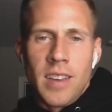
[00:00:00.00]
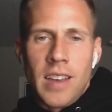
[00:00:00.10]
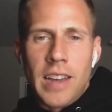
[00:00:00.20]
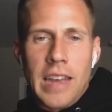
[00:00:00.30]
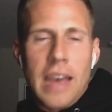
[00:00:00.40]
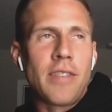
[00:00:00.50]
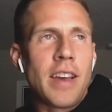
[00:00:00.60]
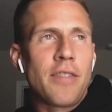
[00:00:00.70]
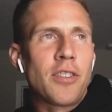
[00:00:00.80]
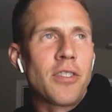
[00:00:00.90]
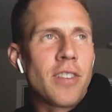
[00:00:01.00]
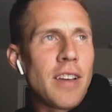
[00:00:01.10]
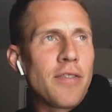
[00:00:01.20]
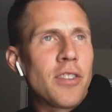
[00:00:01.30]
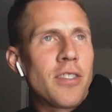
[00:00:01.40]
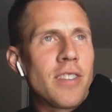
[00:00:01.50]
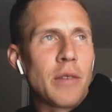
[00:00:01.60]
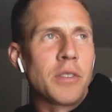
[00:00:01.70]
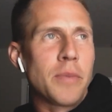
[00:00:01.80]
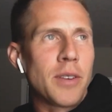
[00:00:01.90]
After I
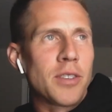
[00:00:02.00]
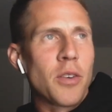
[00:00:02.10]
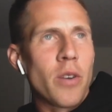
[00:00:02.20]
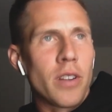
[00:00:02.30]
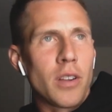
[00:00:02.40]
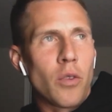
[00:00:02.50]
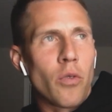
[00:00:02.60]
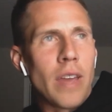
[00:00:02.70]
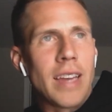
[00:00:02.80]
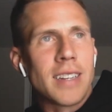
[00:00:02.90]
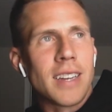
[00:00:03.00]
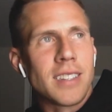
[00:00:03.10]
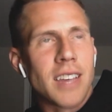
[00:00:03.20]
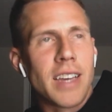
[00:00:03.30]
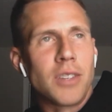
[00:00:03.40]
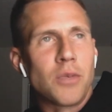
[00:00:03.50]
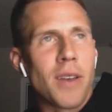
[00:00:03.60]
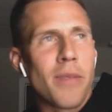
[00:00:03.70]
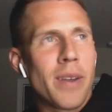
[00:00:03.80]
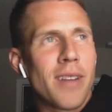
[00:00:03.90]
was about to go on a little anti-science
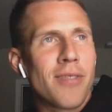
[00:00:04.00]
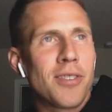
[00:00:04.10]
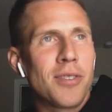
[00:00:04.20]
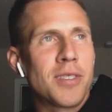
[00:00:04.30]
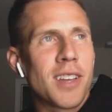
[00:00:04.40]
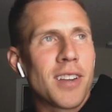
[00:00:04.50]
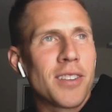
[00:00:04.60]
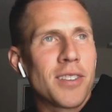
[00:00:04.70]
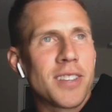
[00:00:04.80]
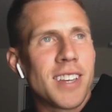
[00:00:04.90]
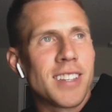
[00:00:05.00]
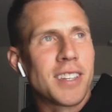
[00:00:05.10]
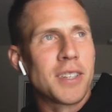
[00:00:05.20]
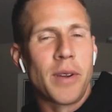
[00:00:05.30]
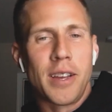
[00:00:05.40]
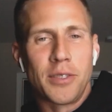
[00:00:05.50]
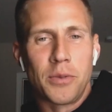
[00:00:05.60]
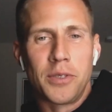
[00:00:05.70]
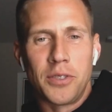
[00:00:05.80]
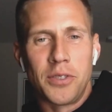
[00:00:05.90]
rant, but after you saying all those nice things about Alan's
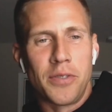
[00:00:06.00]
research